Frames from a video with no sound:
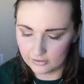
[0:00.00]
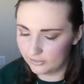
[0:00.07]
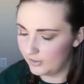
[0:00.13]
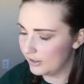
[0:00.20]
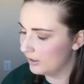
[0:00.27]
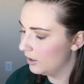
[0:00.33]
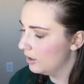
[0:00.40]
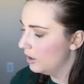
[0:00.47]
I
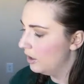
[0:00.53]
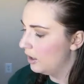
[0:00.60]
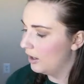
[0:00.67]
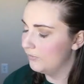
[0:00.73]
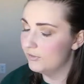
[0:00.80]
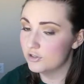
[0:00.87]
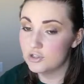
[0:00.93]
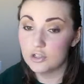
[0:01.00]
think
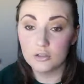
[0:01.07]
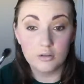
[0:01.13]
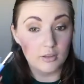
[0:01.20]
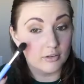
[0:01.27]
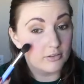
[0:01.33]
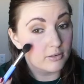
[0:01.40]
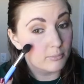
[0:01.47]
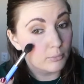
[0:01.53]
of the two,
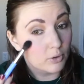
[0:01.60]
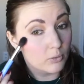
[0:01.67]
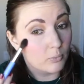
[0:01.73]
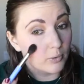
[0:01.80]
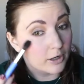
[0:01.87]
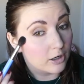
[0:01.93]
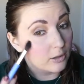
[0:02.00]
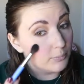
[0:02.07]
that's the more
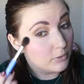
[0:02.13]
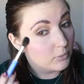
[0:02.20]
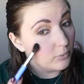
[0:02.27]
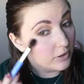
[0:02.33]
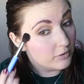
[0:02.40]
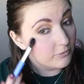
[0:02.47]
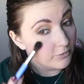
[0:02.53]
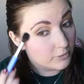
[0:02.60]
wearable
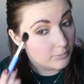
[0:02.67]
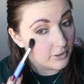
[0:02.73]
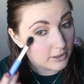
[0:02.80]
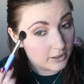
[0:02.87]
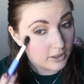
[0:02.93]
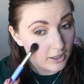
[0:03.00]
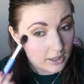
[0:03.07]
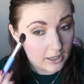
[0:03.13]
one for
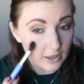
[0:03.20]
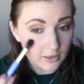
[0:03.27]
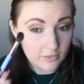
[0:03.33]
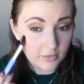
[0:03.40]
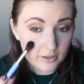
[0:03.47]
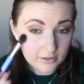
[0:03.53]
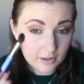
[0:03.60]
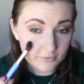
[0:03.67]
me.
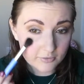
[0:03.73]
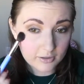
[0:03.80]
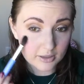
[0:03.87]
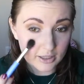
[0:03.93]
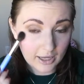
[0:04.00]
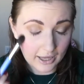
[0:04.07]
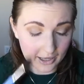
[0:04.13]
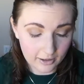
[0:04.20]
And they
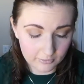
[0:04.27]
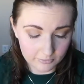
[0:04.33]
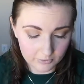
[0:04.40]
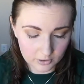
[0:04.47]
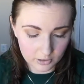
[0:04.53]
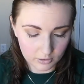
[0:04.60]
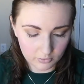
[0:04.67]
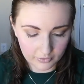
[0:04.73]
definitely have,
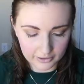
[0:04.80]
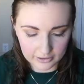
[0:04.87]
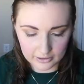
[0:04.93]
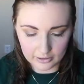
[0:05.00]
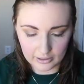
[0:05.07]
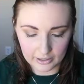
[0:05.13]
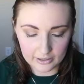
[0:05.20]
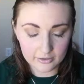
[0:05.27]
you know, like a
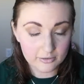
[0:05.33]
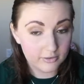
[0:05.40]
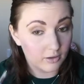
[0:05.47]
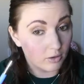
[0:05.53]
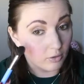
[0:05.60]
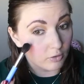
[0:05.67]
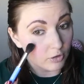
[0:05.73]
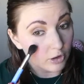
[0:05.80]
nice
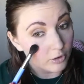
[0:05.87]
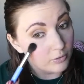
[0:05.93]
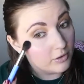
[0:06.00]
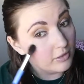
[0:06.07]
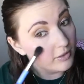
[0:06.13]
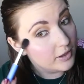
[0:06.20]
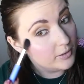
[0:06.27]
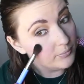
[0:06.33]
glow
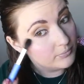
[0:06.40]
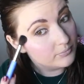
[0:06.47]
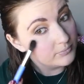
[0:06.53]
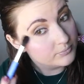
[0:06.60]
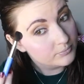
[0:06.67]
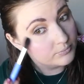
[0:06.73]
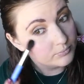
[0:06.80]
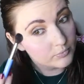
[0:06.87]
to them,
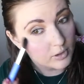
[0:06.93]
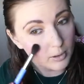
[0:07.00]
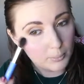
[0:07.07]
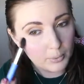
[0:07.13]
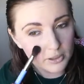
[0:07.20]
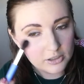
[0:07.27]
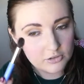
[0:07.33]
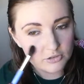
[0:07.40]

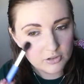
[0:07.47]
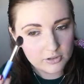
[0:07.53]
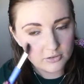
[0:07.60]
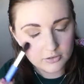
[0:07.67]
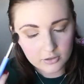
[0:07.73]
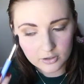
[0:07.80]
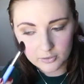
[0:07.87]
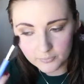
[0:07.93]
but it's
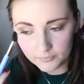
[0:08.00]
just,